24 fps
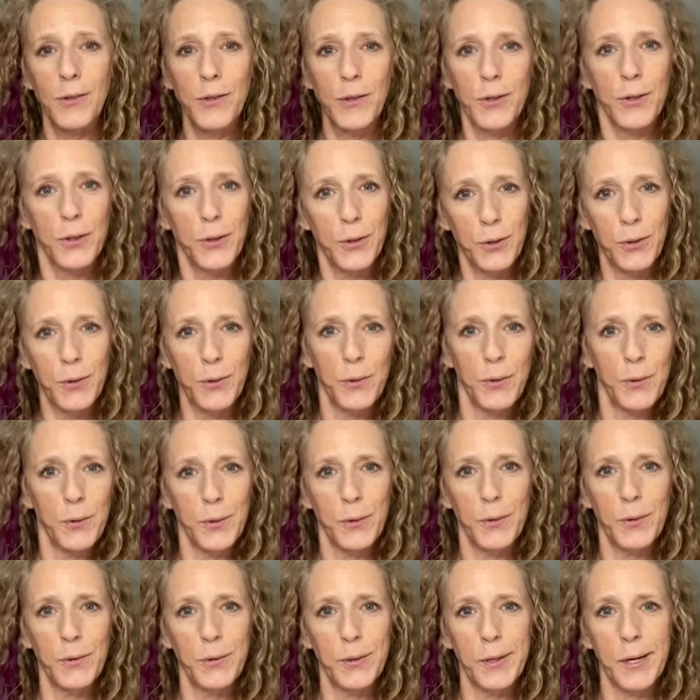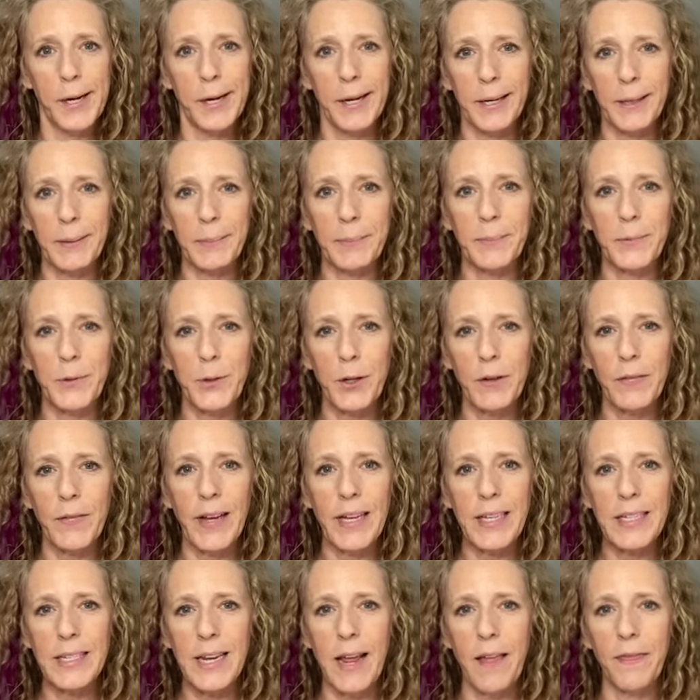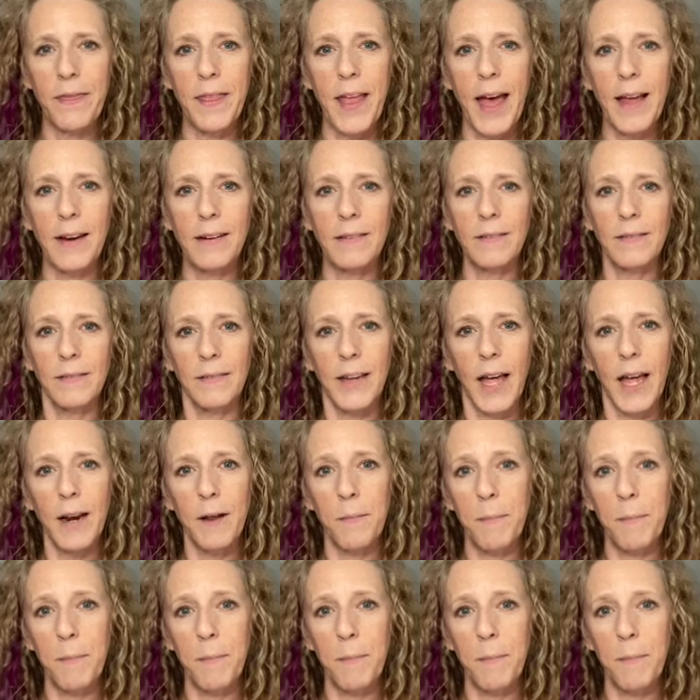to sort of extend that